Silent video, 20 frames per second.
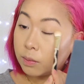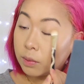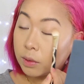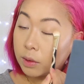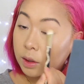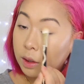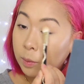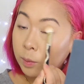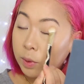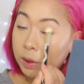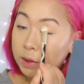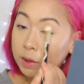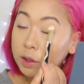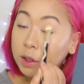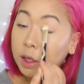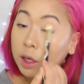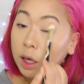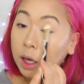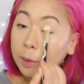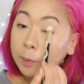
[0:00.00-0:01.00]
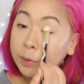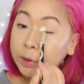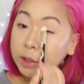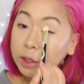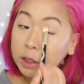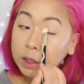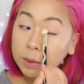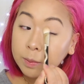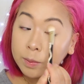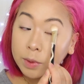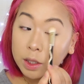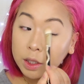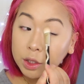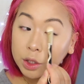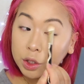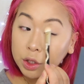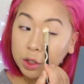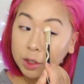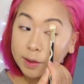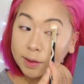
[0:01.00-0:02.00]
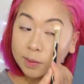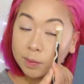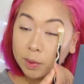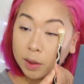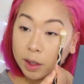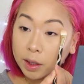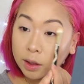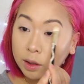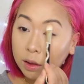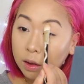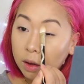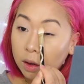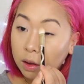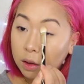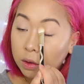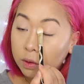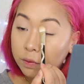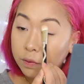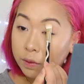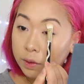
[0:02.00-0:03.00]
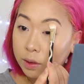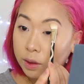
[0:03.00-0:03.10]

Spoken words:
Pretty much just applying it all over